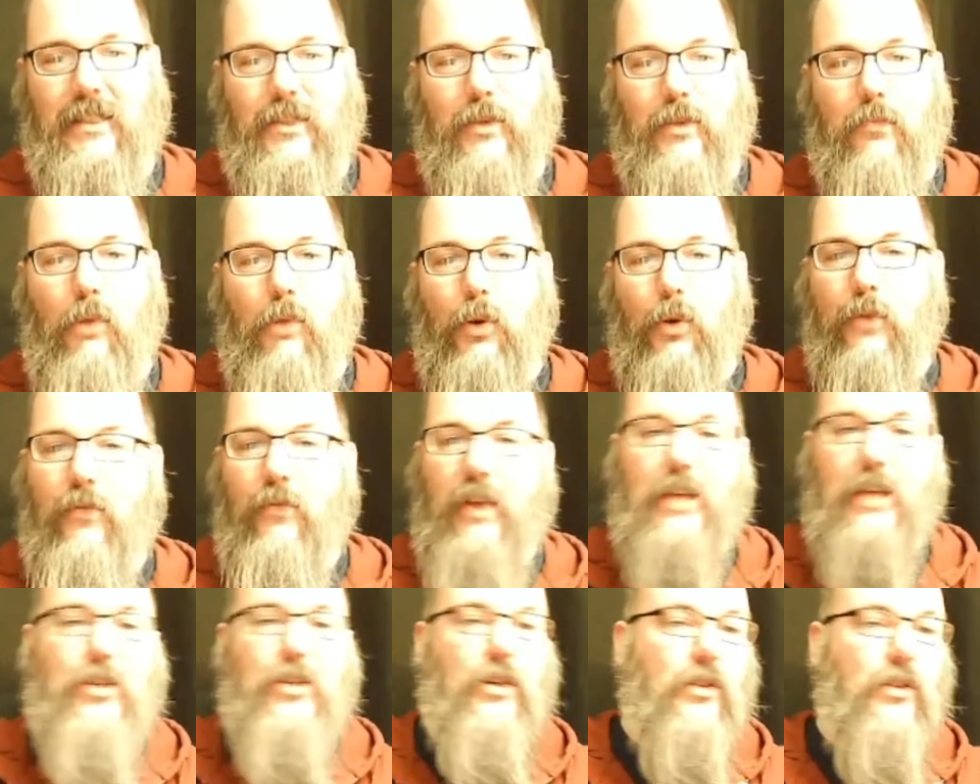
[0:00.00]
to
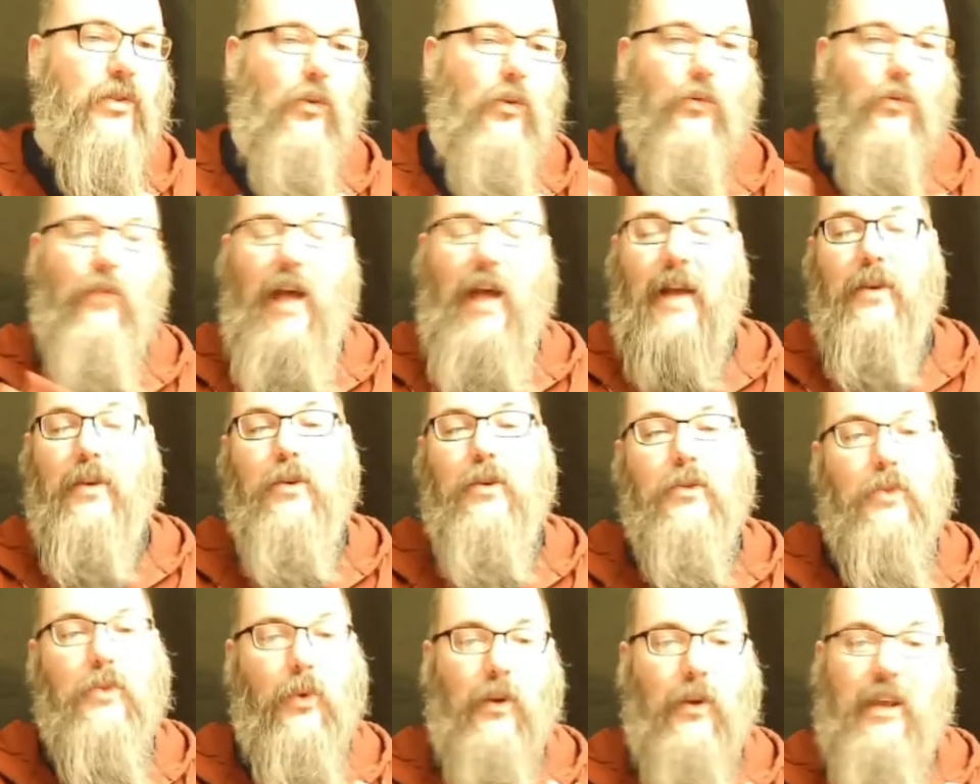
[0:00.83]
motivations or
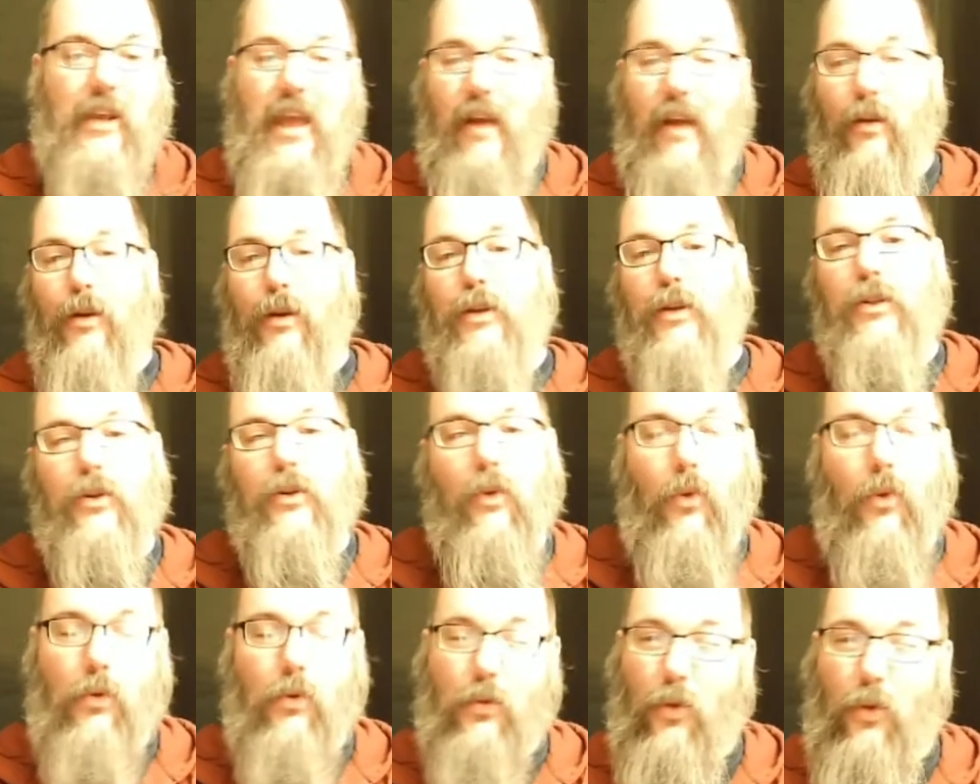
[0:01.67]
values or character
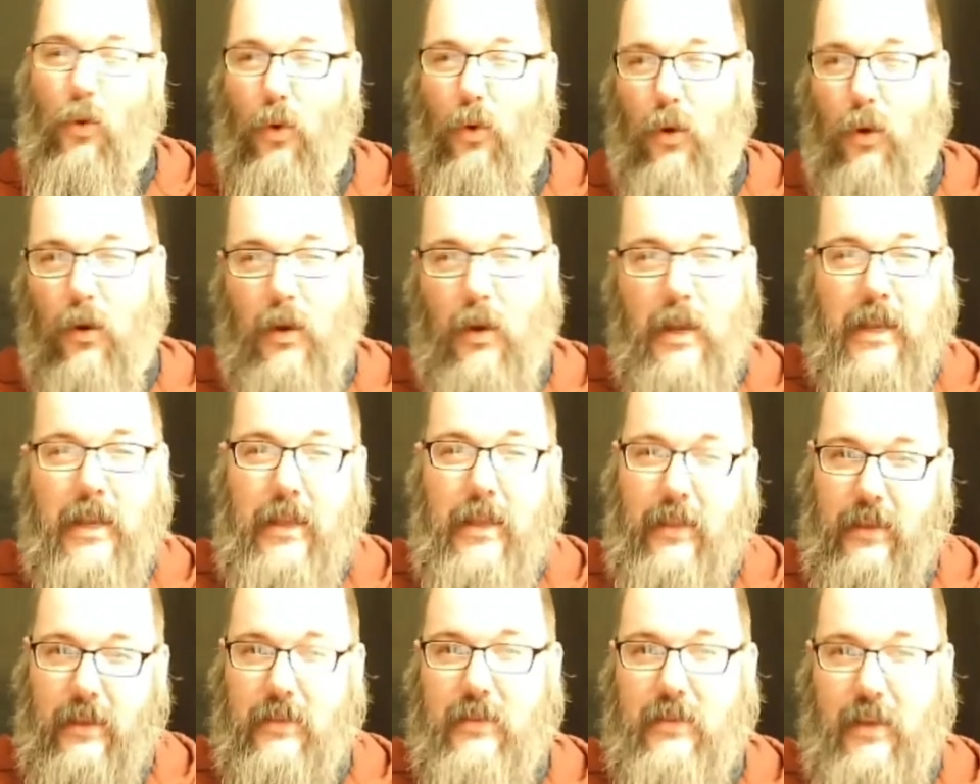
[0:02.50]
or lore,
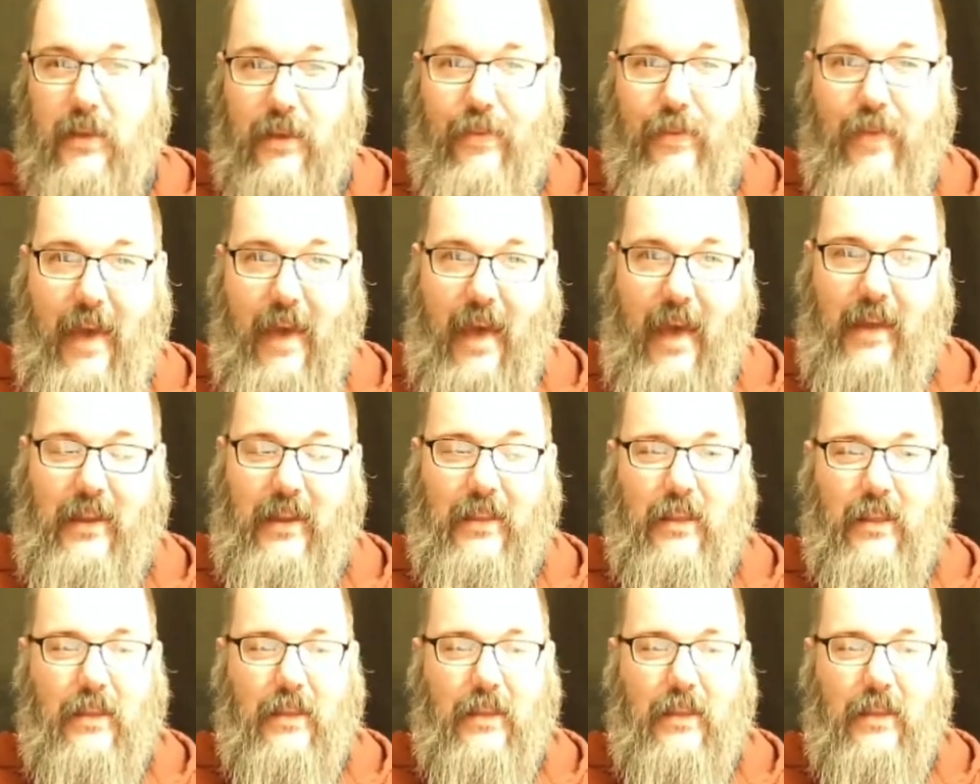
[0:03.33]
things like that.